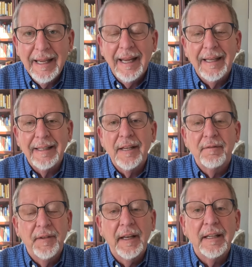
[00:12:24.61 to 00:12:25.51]
and then
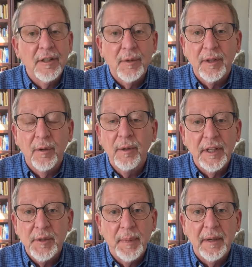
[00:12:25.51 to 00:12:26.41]
filling us with the Holy
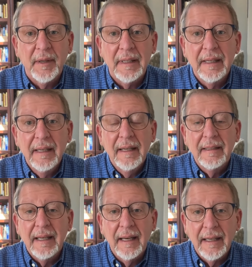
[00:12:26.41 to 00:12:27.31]
Spirit,
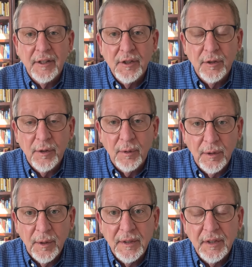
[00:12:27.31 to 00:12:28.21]
telling us to do
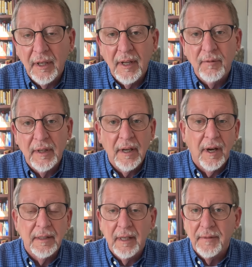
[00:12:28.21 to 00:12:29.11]
good, to love
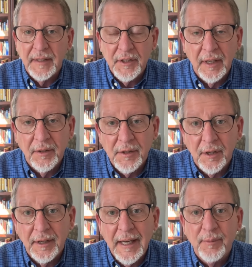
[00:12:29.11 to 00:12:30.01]
God, love each other as
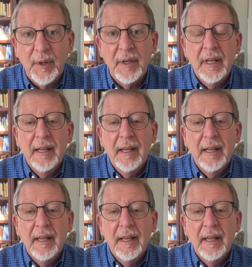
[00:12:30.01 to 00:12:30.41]
our neighbor,